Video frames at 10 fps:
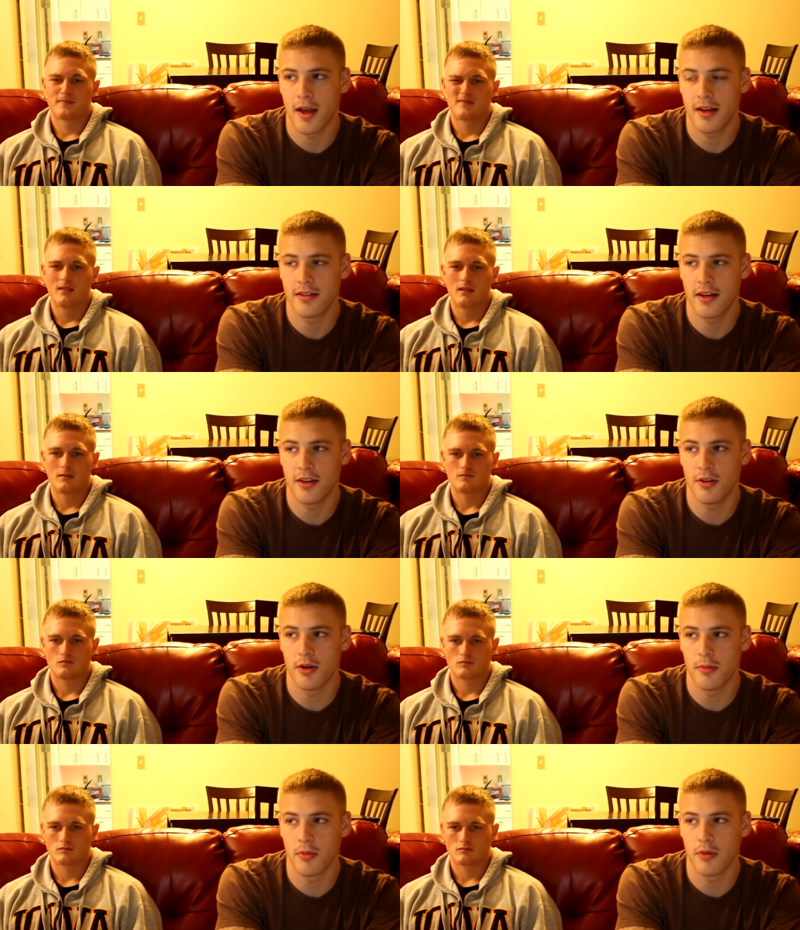Speaker 1: I said
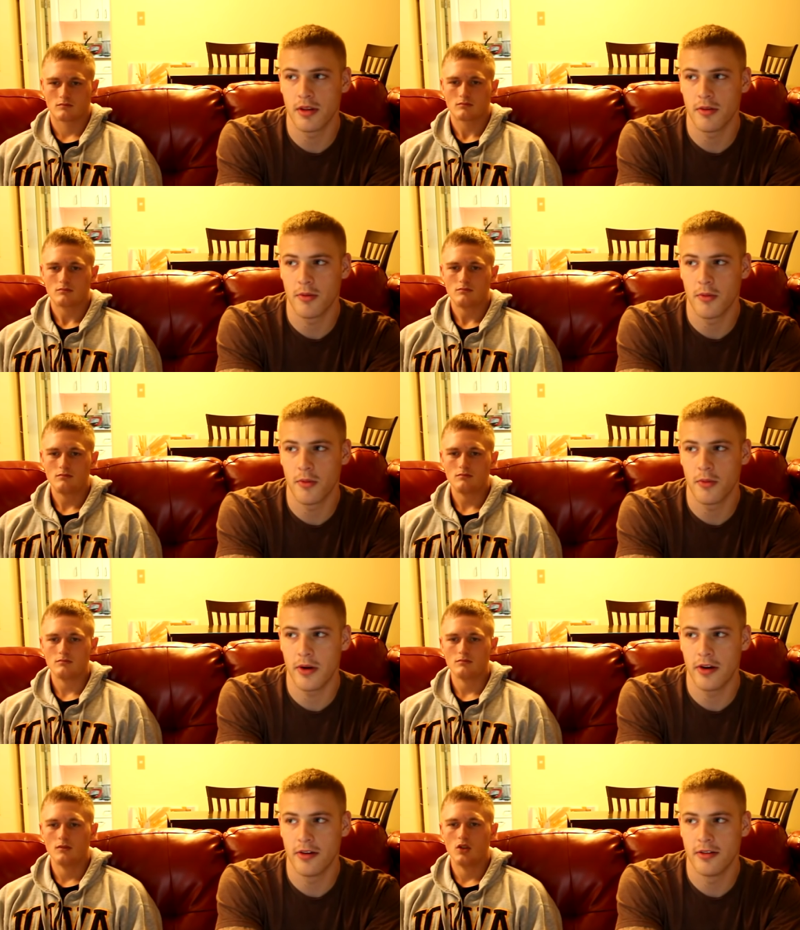Europe really
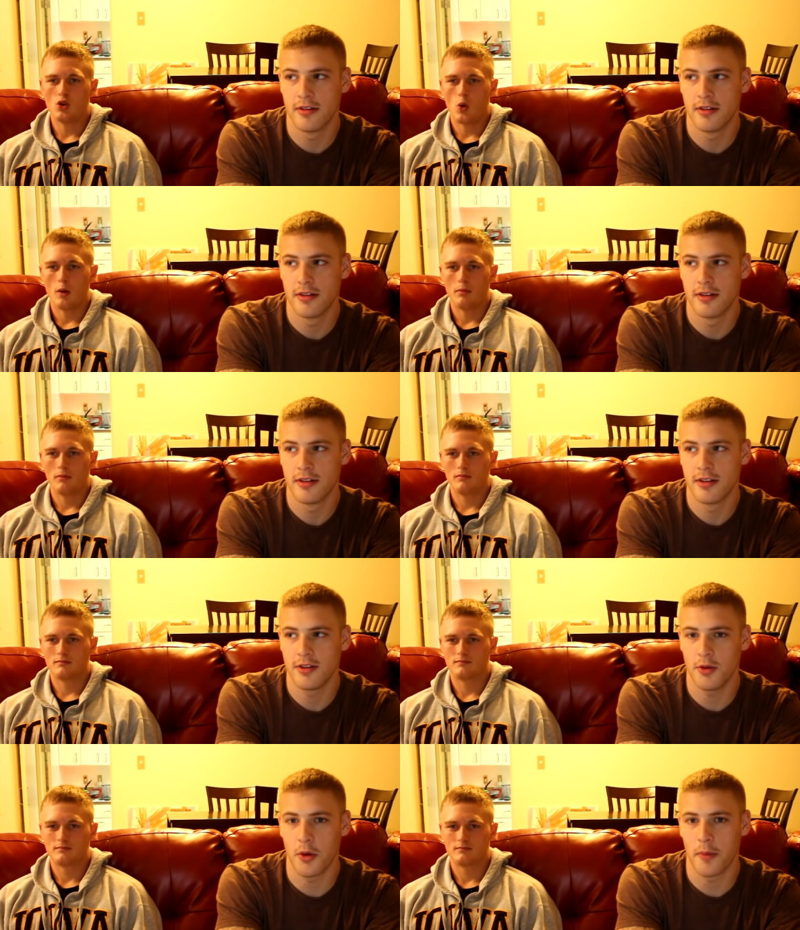weird. Europe,
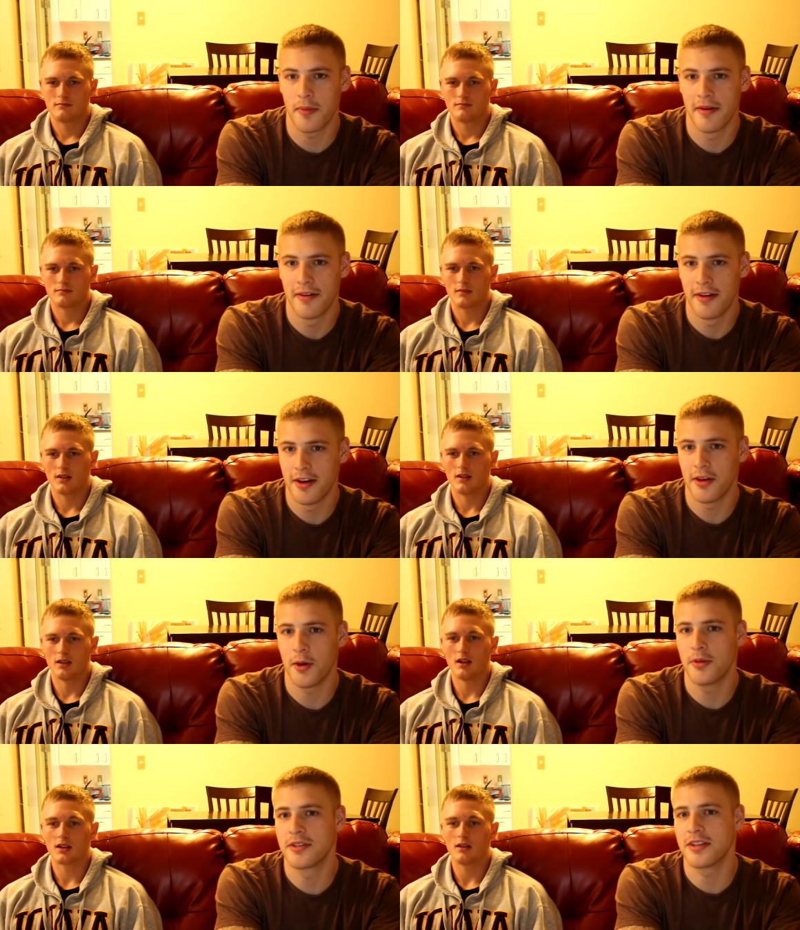Europe.
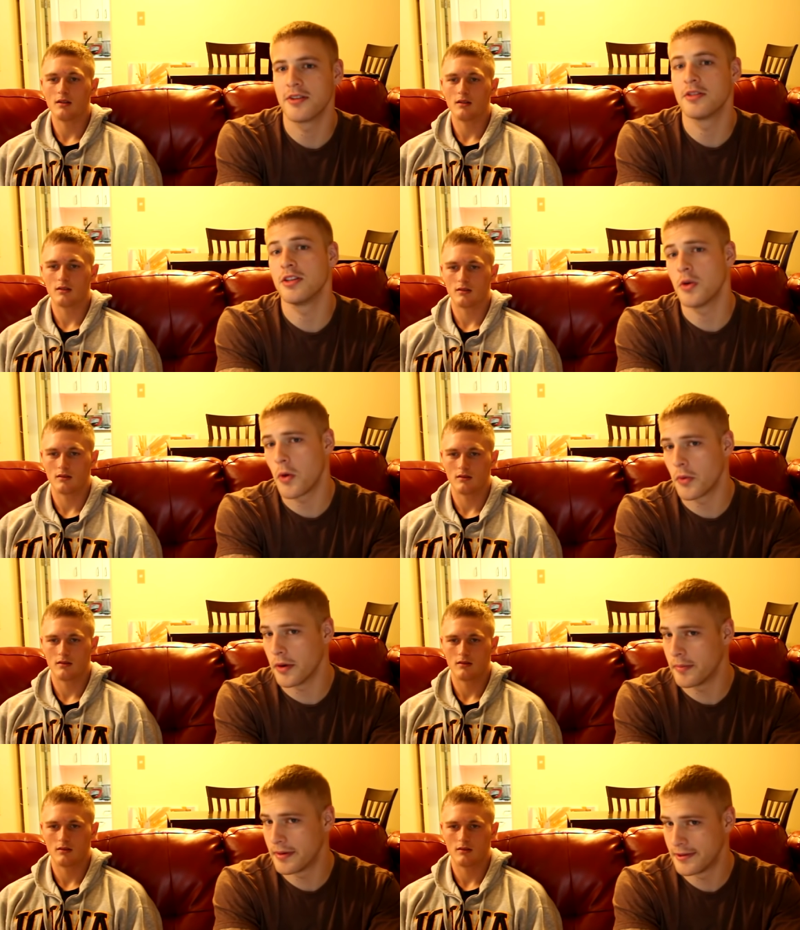Lucky to go to
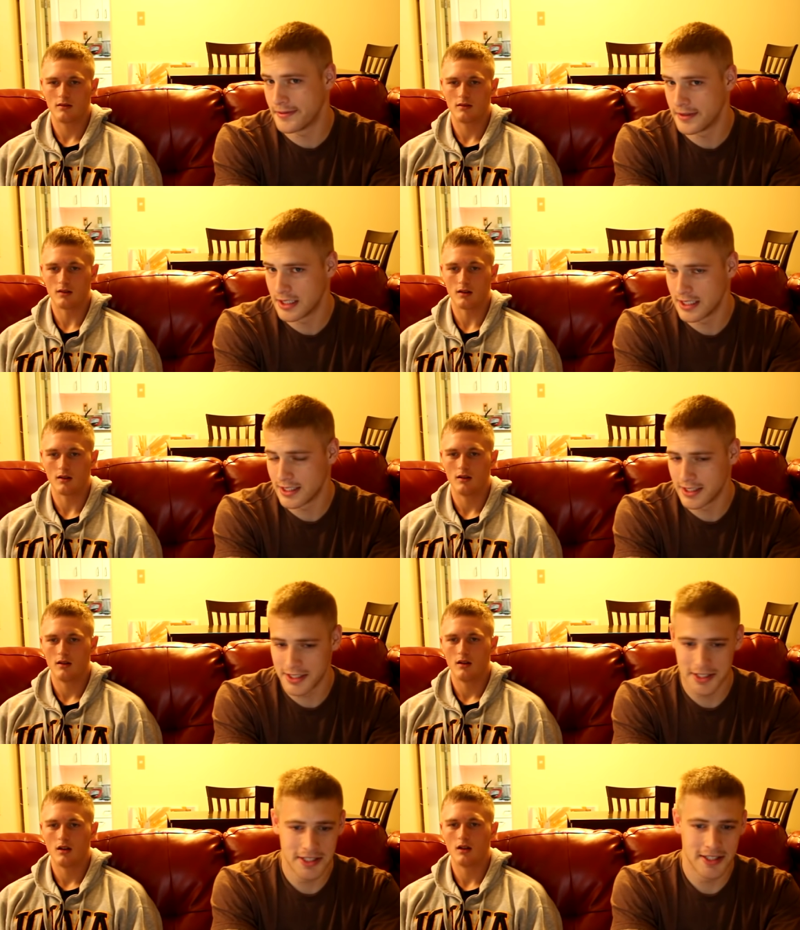Europe. Yeah.
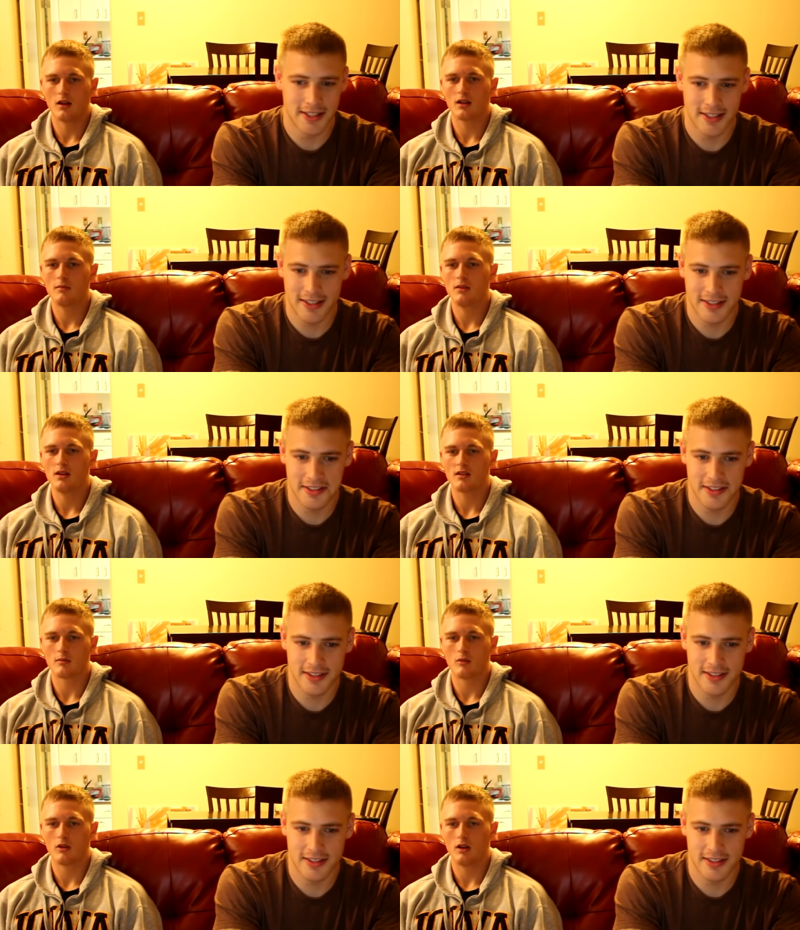
Speaker 2: Lucky me as
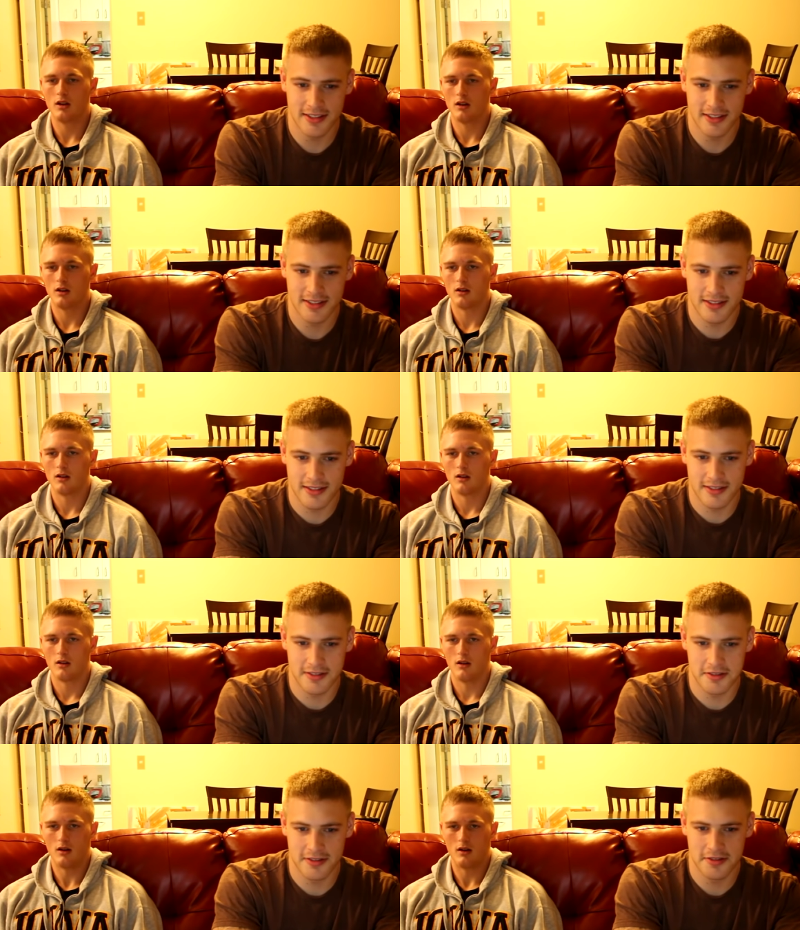a Marine.
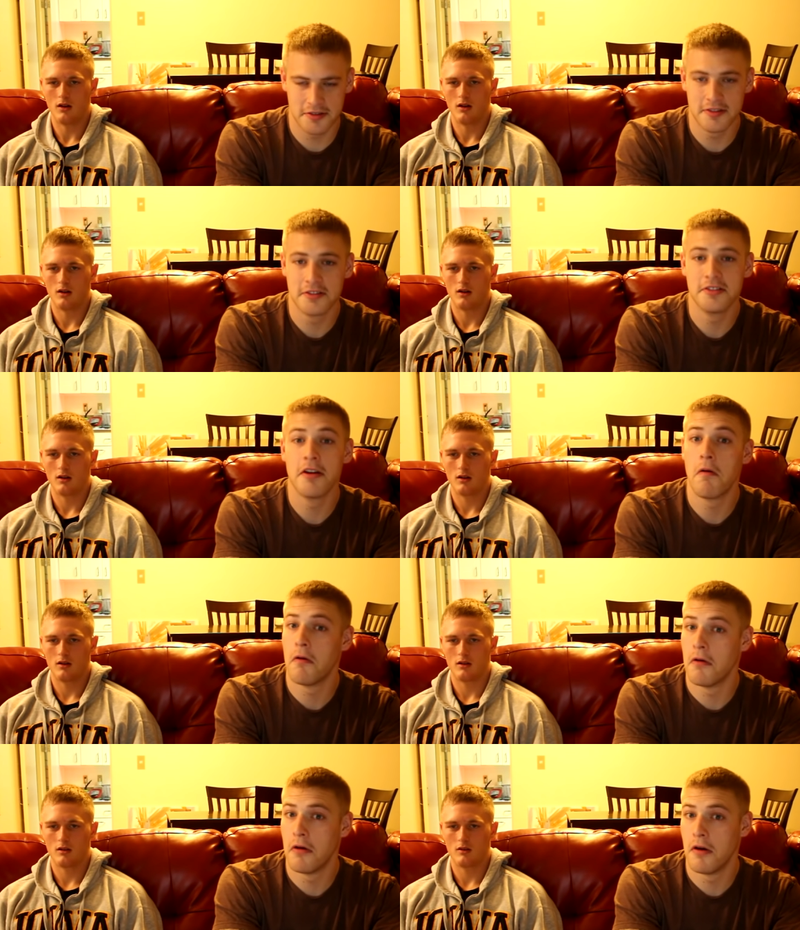Uh,
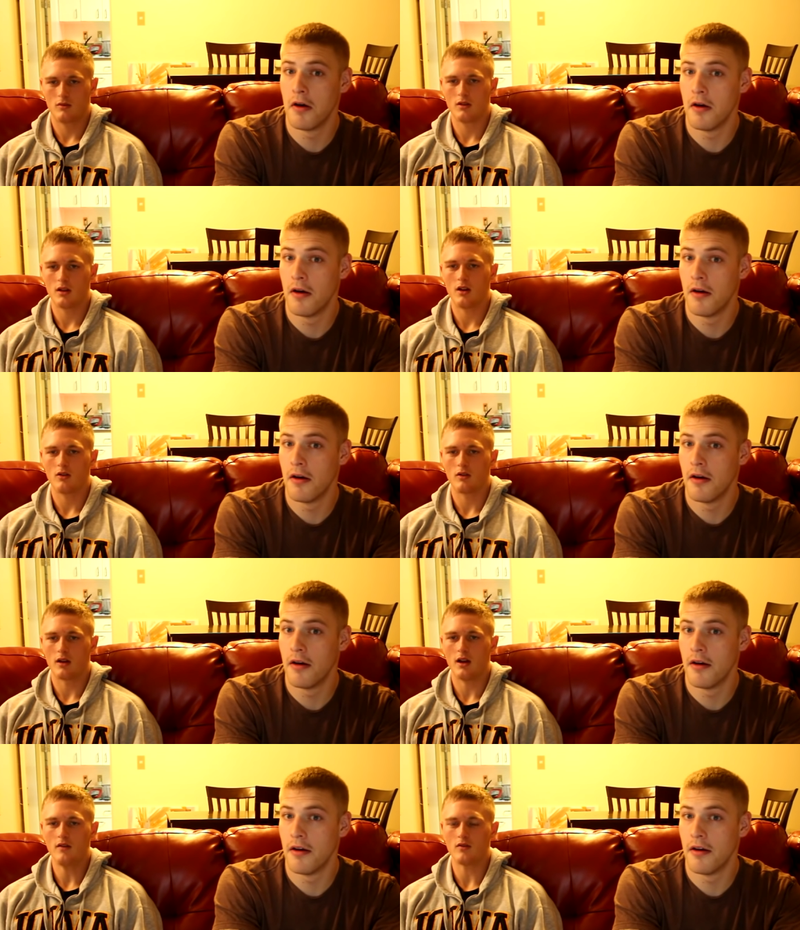really, I don't
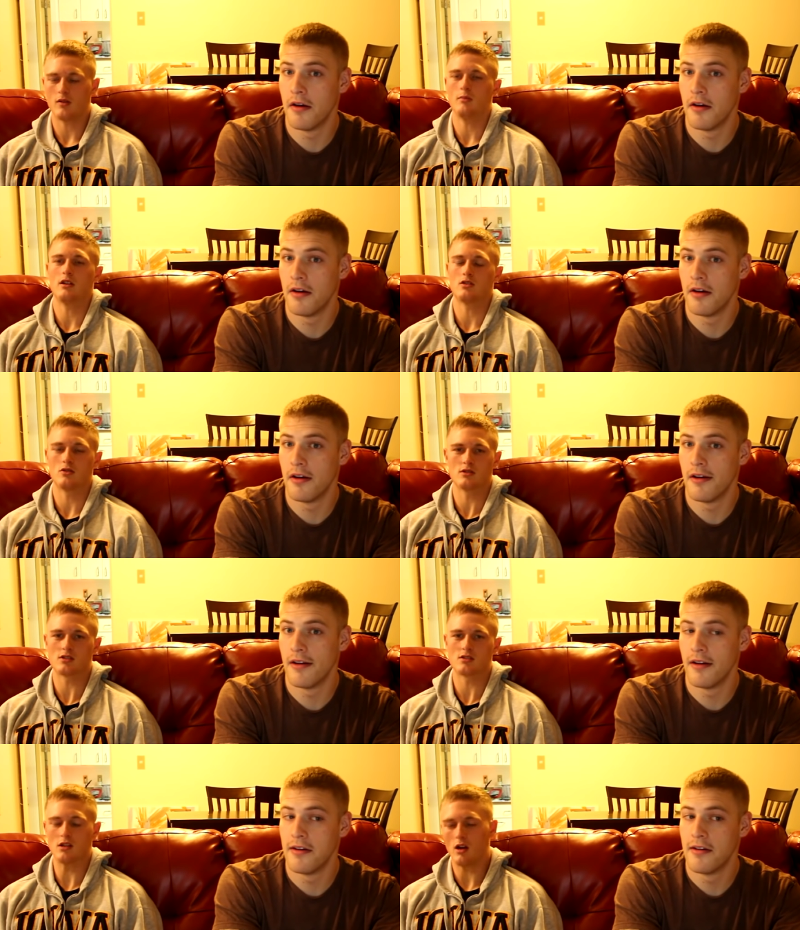have very many
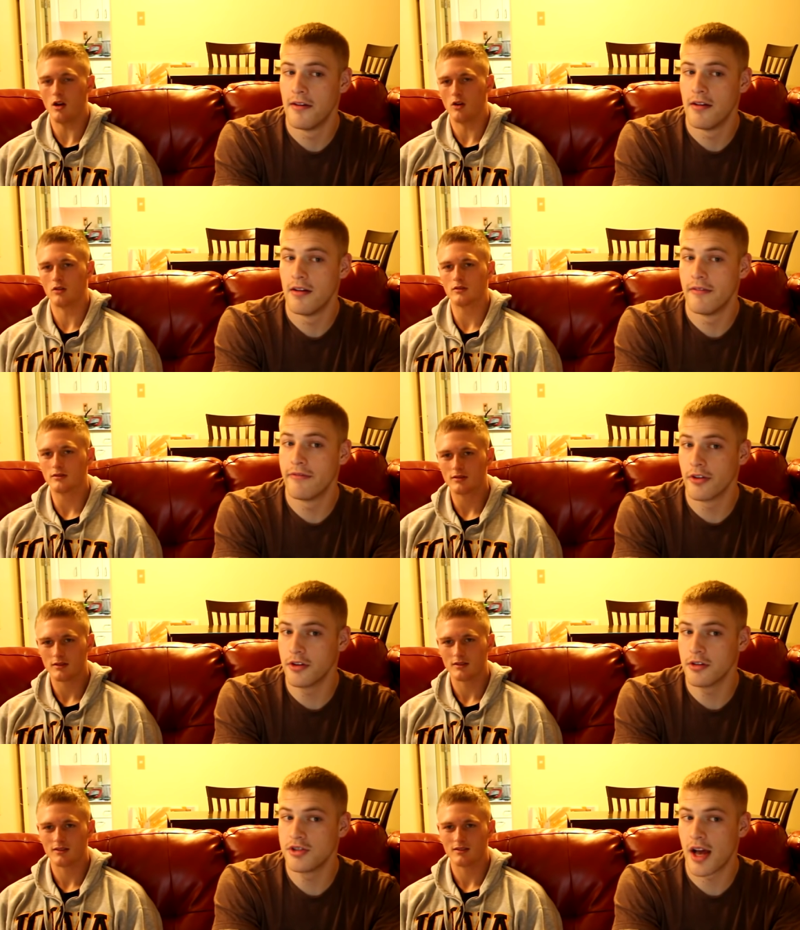choices to go. For your